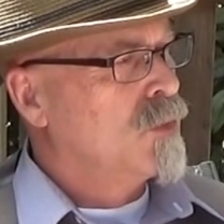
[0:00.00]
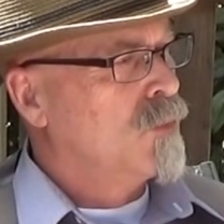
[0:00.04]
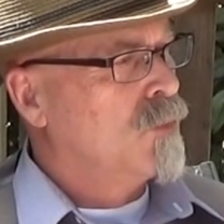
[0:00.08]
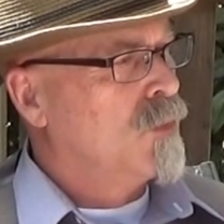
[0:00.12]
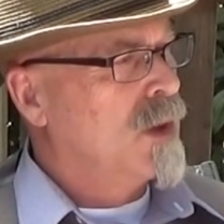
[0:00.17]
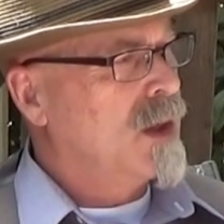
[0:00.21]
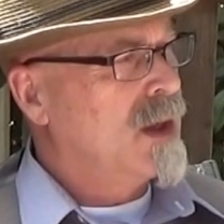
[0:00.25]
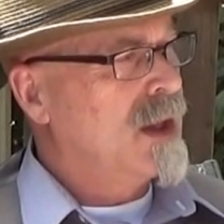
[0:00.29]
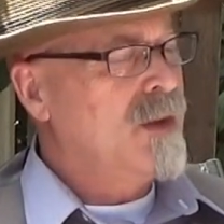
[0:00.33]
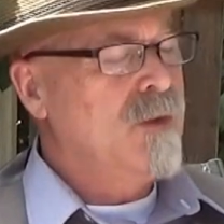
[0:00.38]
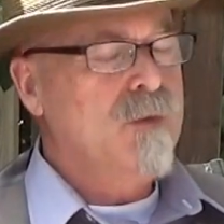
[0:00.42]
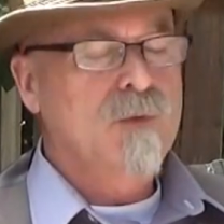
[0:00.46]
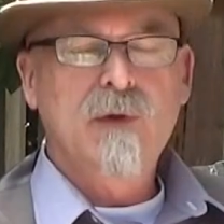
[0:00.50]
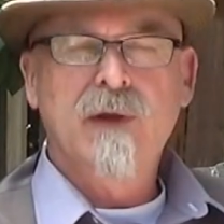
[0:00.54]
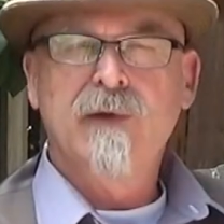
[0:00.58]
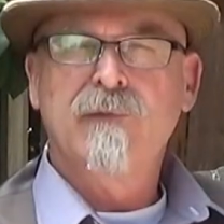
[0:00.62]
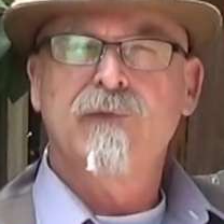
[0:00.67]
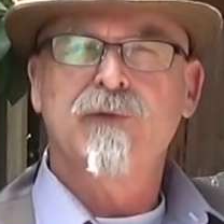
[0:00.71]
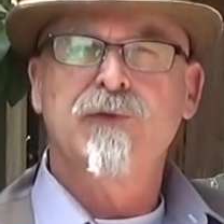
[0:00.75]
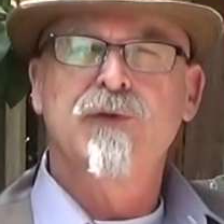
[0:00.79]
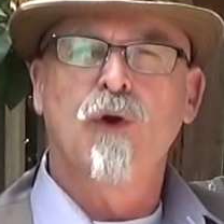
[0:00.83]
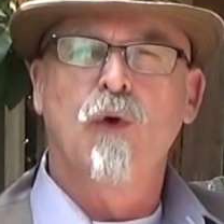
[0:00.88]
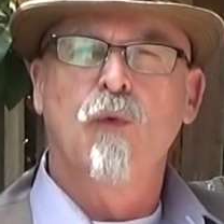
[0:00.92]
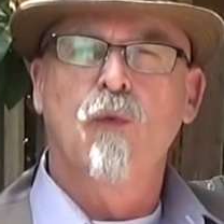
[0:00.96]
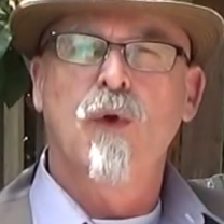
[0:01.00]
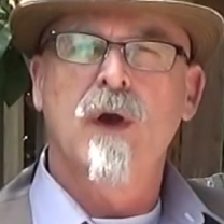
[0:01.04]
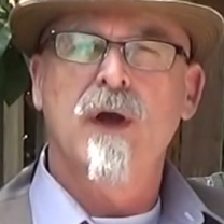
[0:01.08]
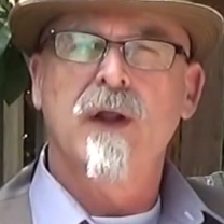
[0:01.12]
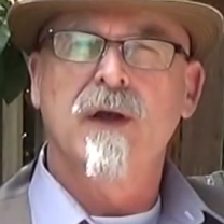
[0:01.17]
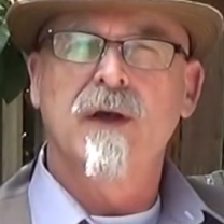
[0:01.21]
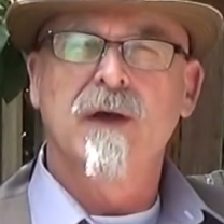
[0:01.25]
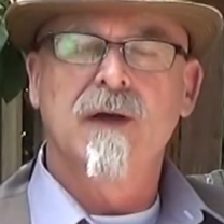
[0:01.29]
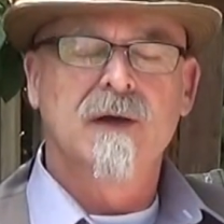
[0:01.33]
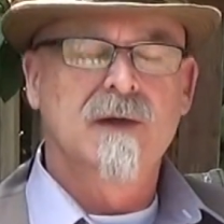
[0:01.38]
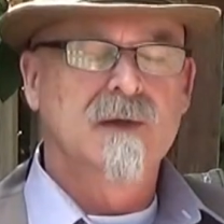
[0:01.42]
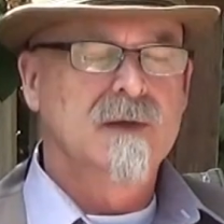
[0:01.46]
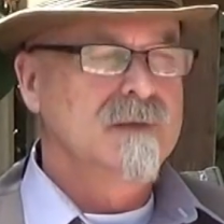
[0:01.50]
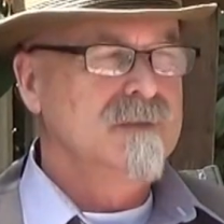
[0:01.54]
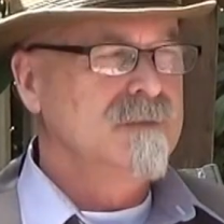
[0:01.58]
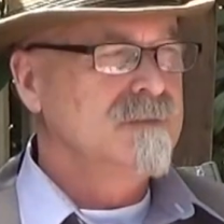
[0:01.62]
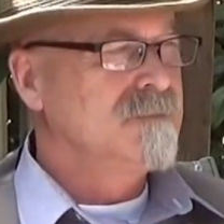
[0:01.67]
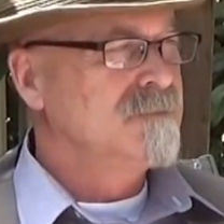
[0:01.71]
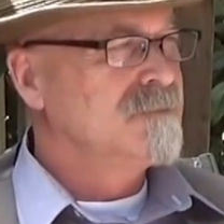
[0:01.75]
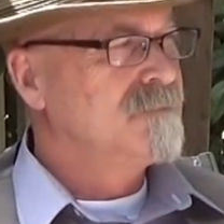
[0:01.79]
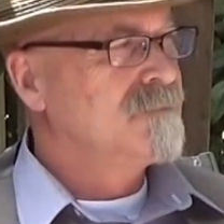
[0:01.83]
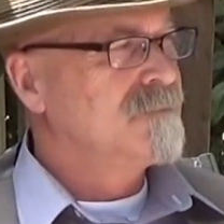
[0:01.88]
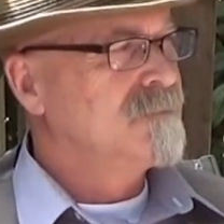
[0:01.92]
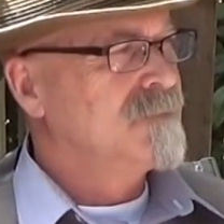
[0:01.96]
while I don't live with no widow,
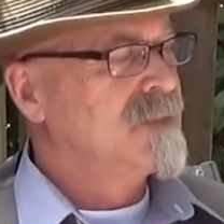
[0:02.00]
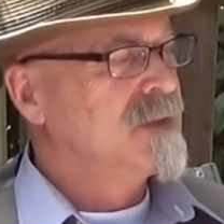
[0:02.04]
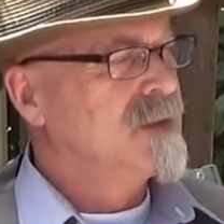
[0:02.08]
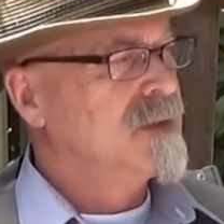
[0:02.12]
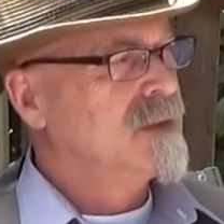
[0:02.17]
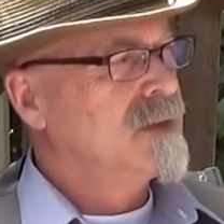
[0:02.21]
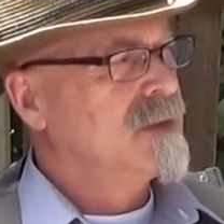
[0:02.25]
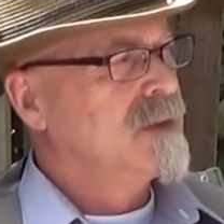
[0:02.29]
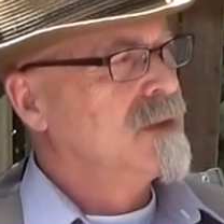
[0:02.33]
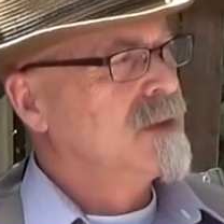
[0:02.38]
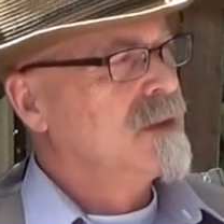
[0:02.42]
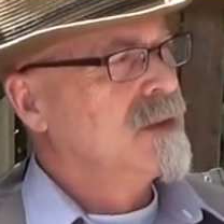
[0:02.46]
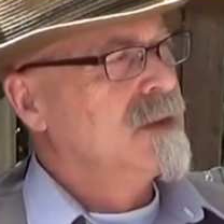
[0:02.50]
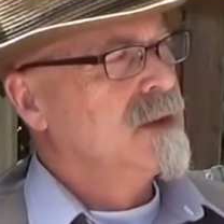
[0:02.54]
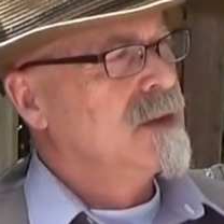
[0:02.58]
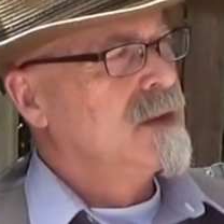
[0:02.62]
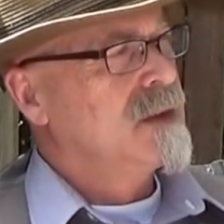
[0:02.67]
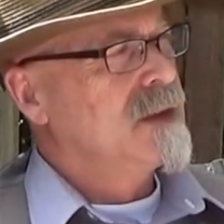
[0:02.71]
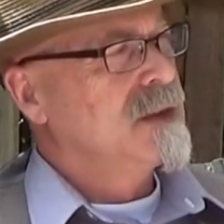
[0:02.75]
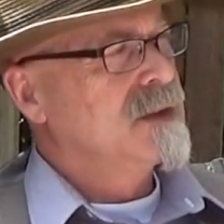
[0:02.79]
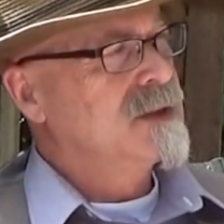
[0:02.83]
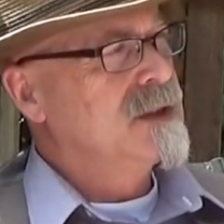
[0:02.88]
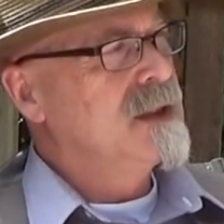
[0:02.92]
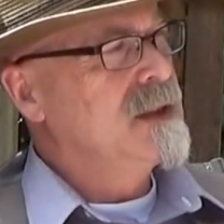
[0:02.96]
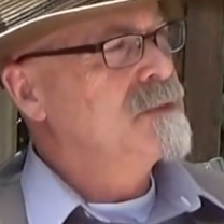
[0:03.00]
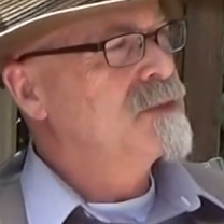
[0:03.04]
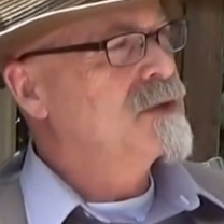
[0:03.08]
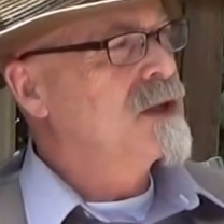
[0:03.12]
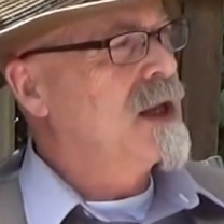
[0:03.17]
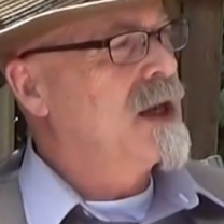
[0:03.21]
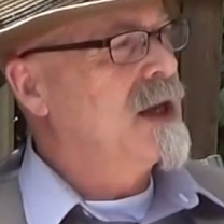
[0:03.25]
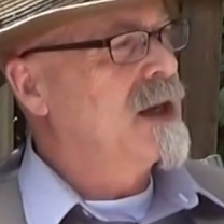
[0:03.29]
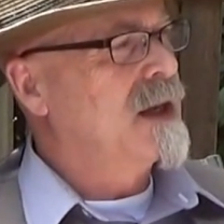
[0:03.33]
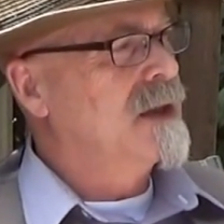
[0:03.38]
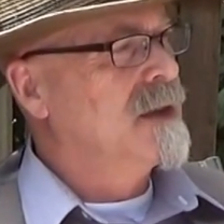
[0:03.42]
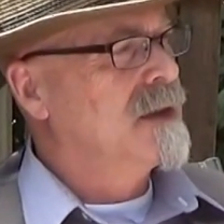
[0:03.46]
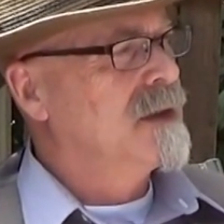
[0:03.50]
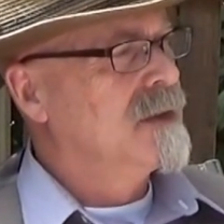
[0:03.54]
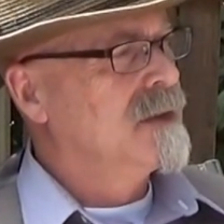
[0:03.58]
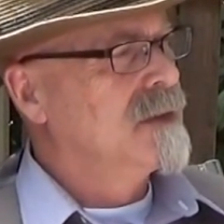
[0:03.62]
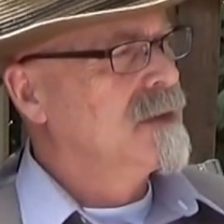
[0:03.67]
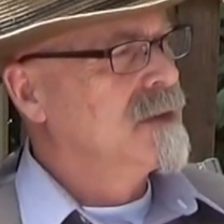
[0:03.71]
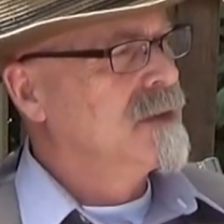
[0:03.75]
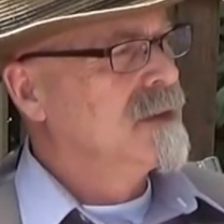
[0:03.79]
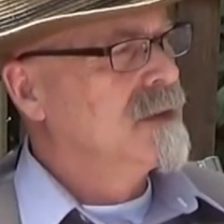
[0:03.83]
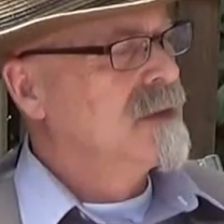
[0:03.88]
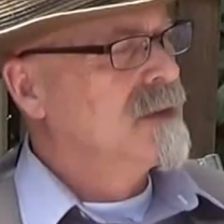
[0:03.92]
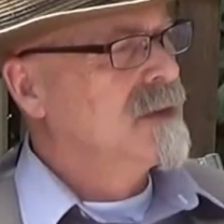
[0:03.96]
it seems like
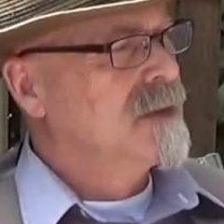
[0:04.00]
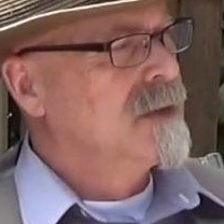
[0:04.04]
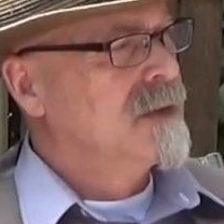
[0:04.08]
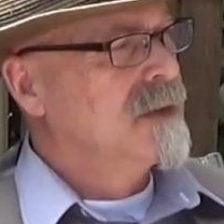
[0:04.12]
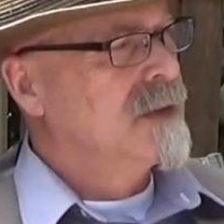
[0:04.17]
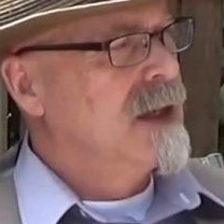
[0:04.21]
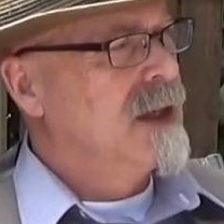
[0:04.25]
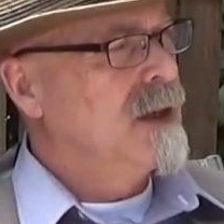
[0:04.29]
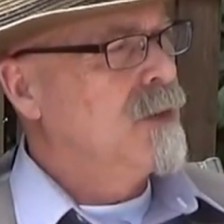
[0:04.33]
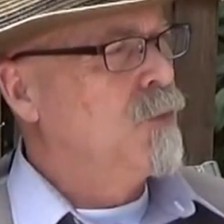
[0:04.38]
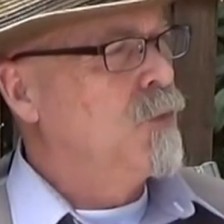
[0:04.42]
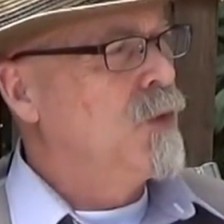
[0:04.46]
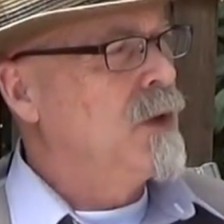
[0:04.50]
that